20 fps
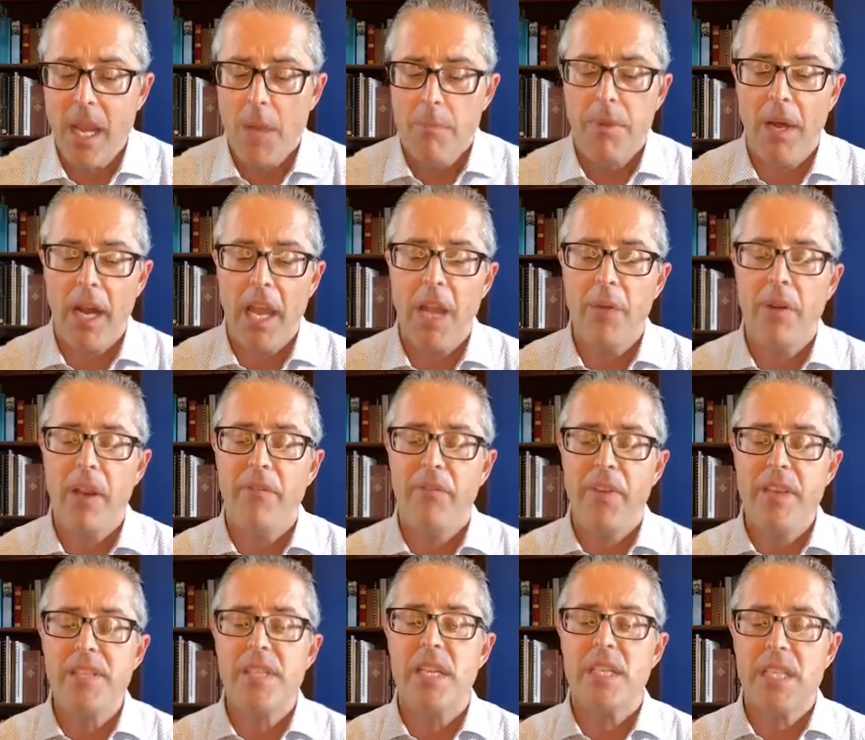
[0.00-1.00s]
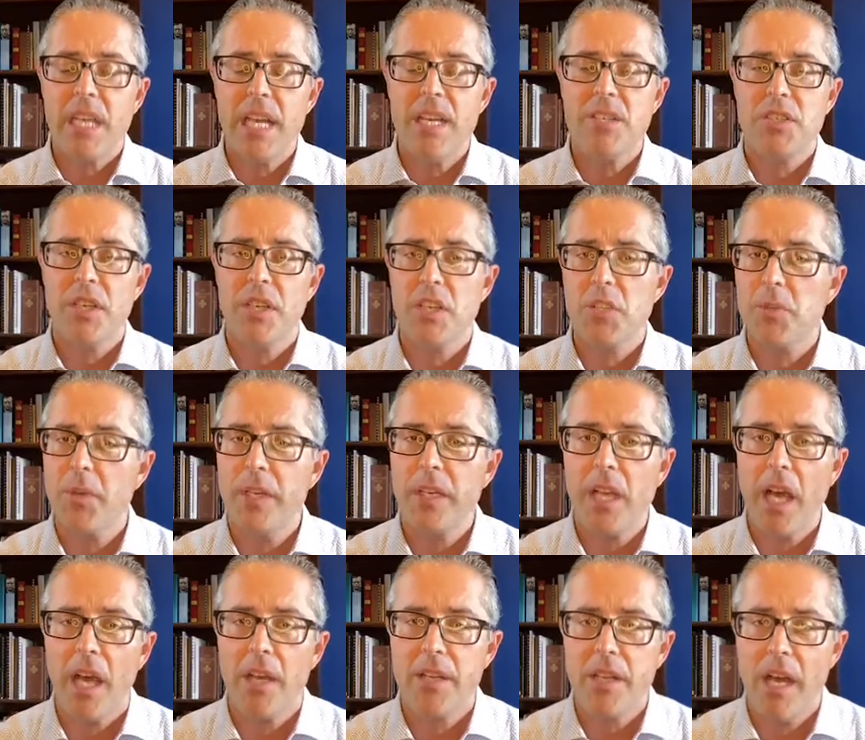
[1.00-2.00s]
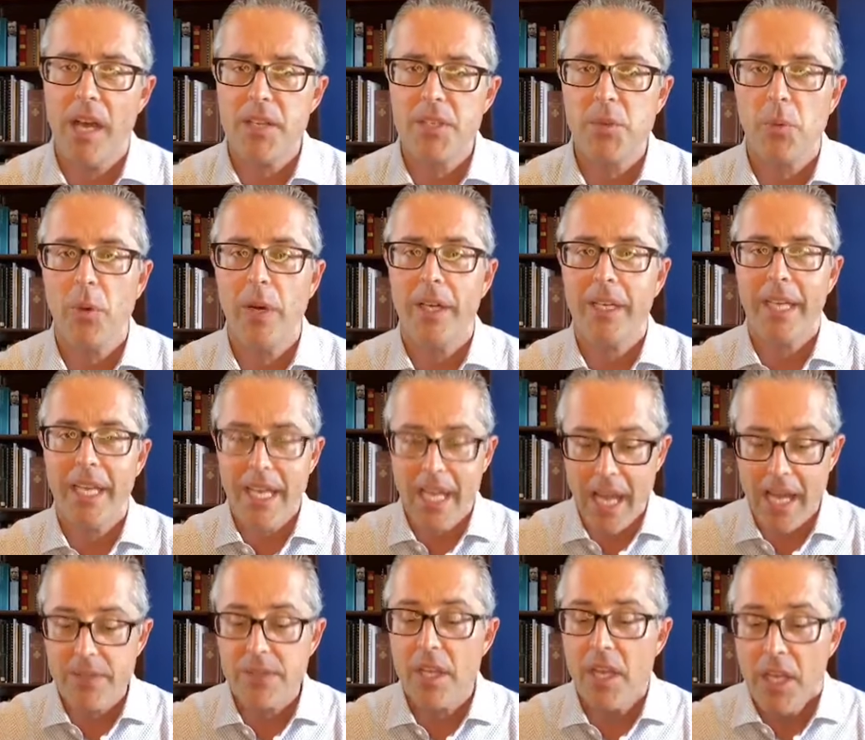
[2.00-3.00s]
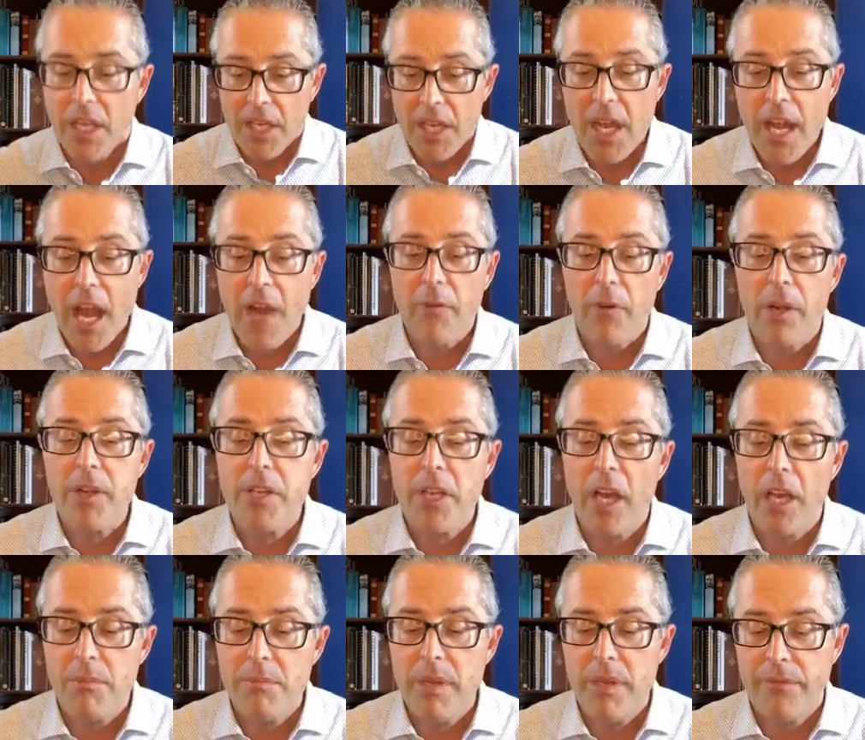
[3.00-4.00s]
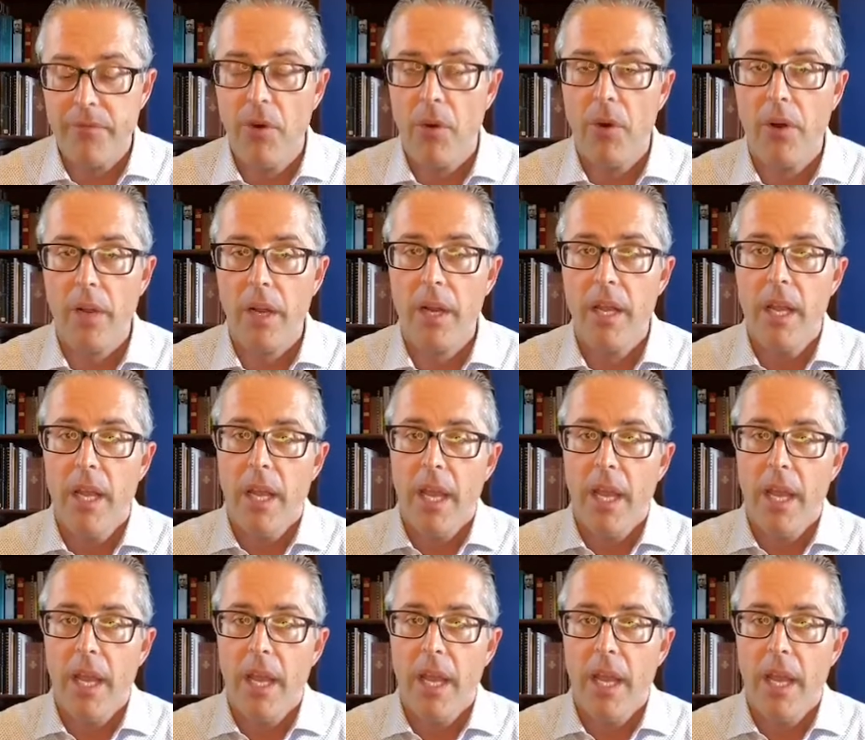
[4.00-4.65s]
But a revisitation is when God does what he has never done before.